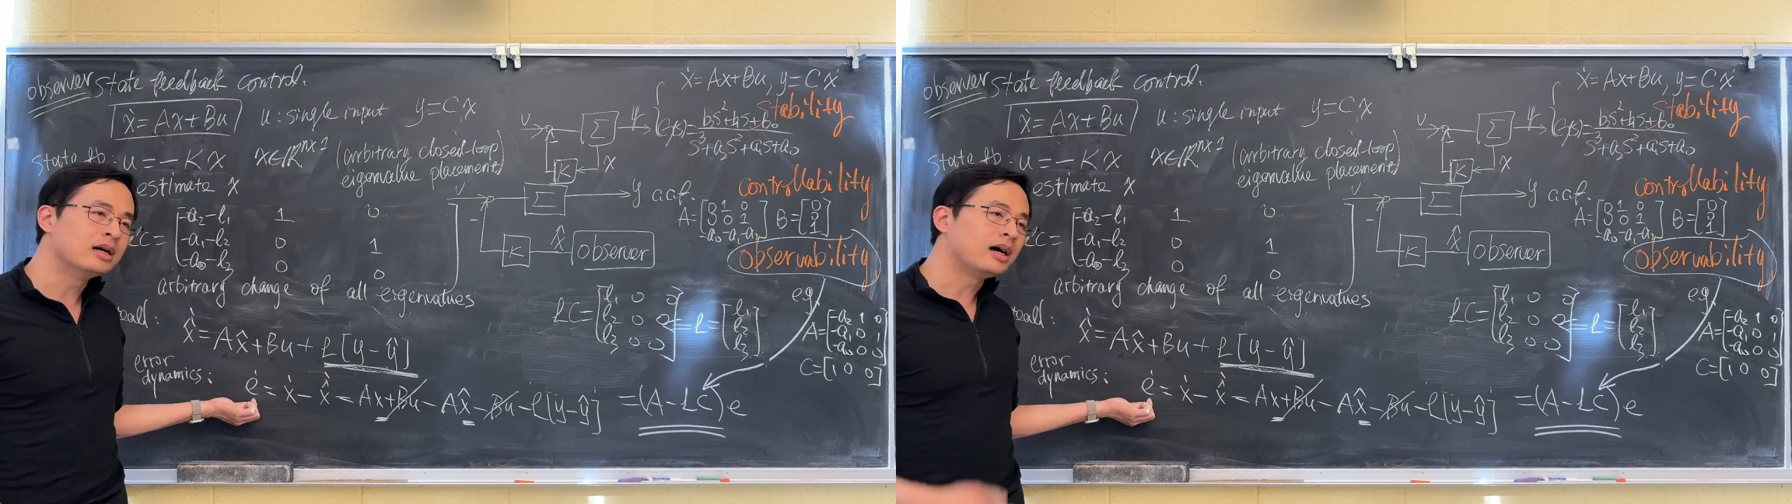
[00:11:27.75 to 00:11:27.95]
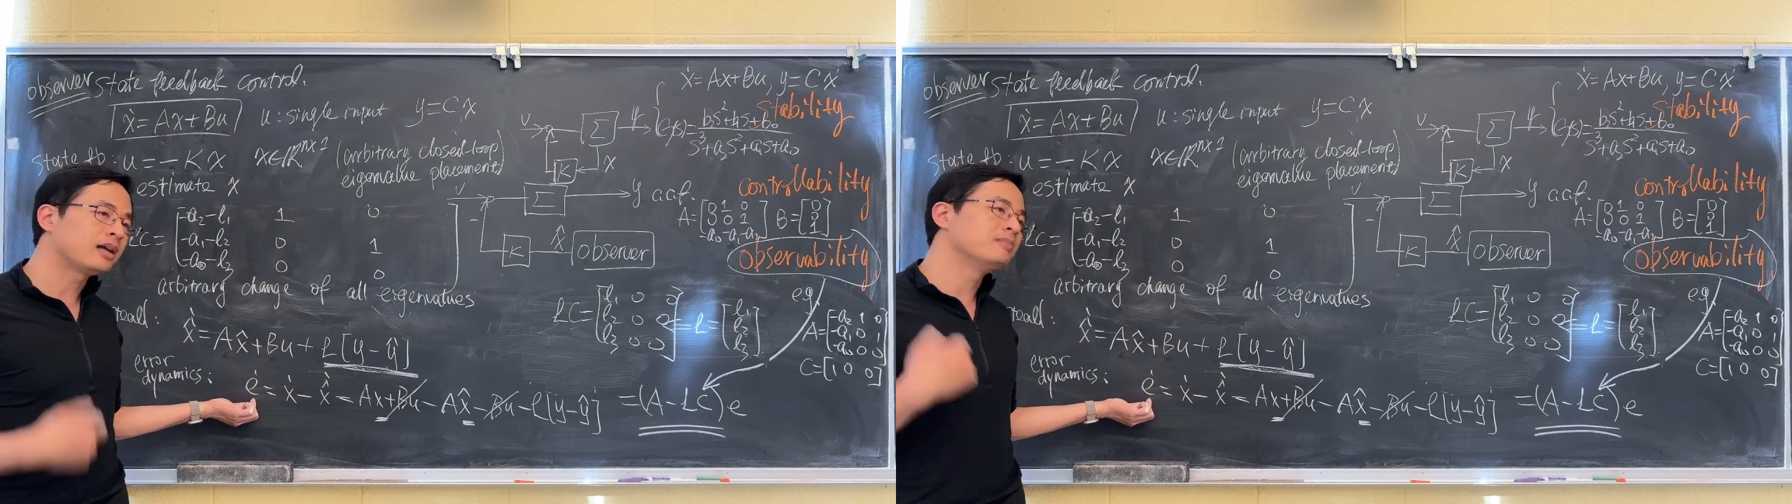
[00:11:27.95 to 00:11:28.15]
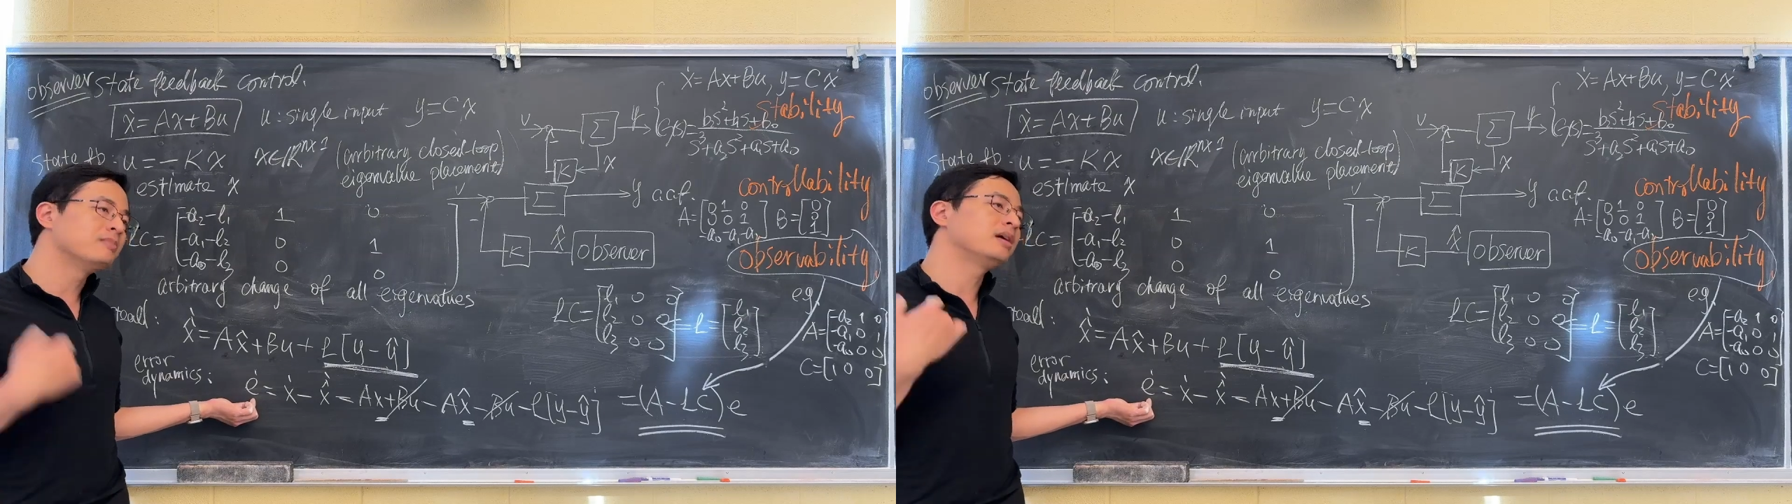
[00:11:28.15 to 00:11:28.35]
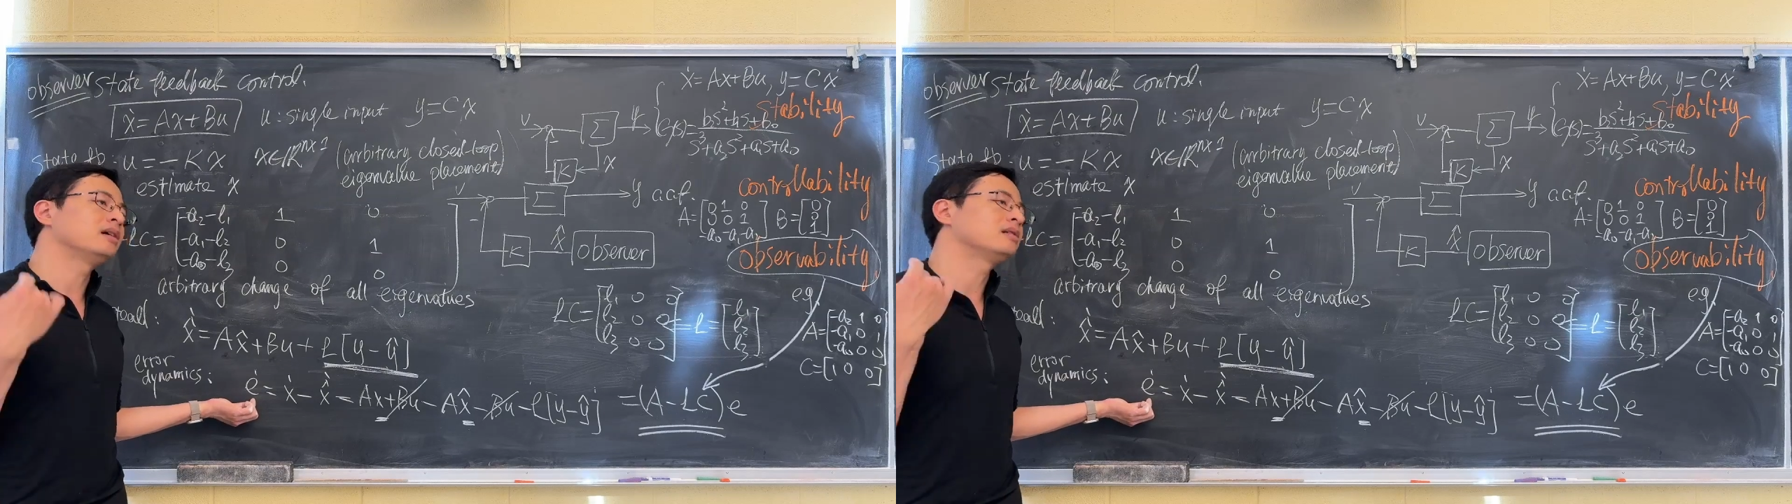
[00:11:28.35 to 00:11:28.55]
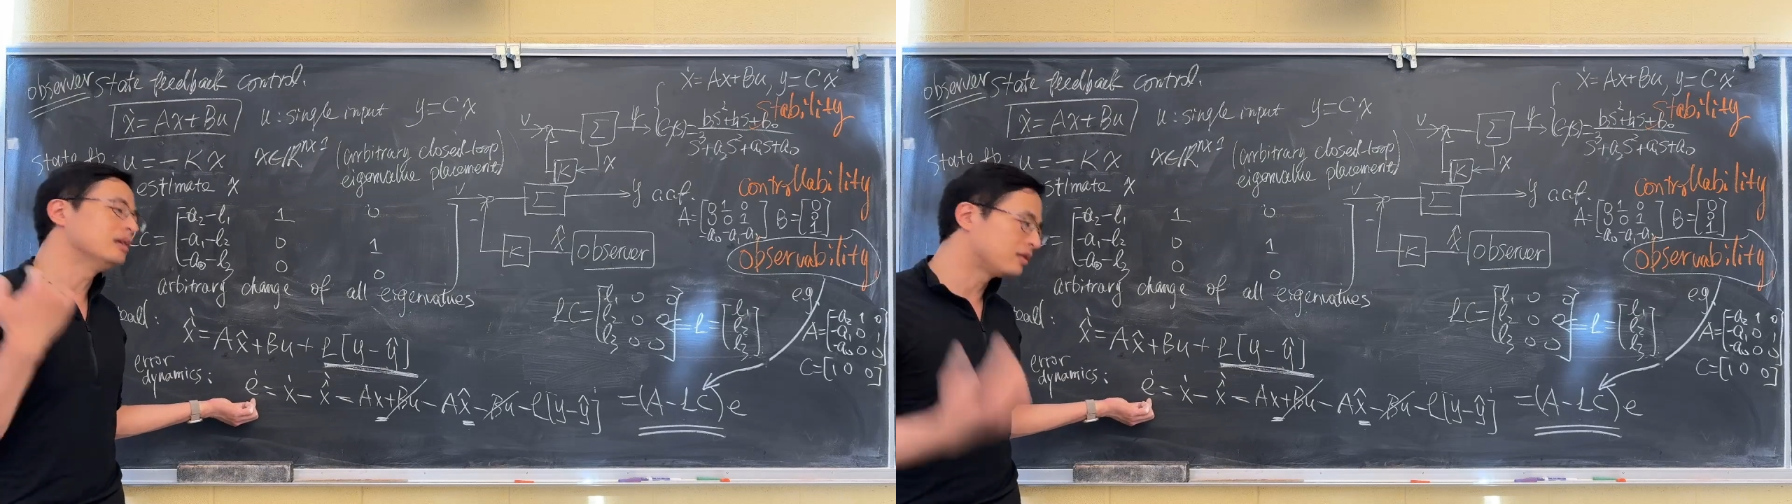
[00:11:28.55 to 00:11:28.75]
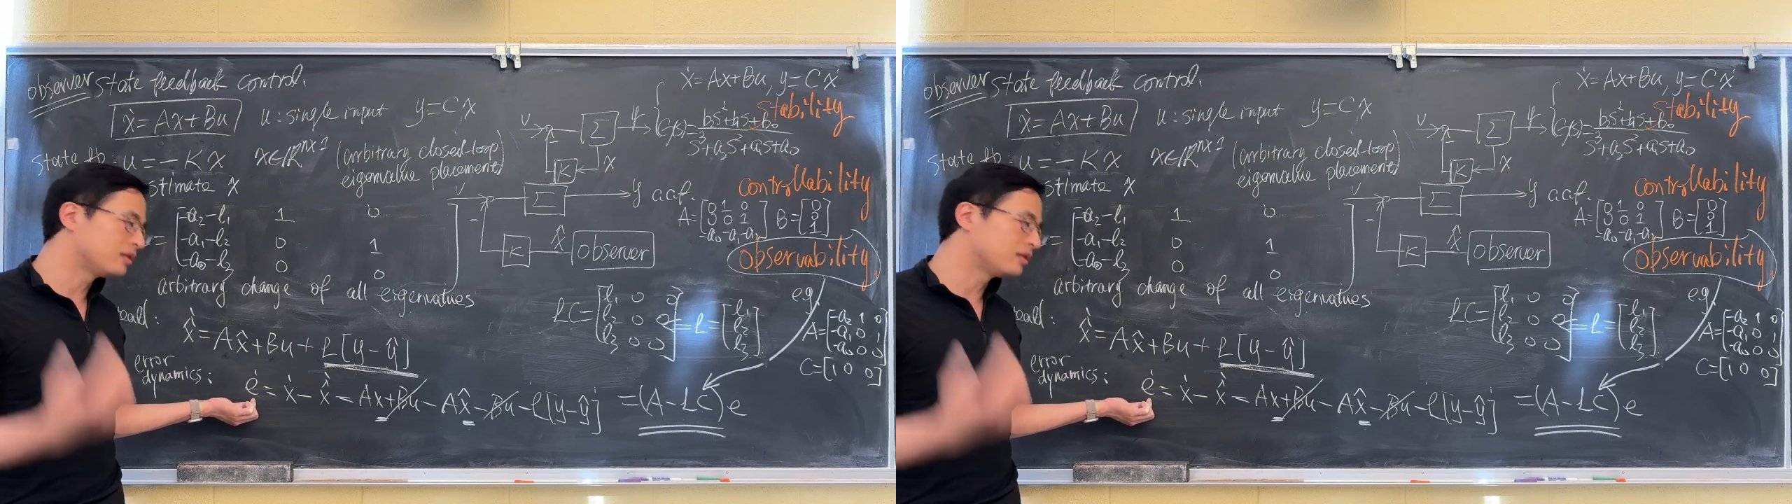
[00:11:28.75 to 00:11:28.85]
I can make it to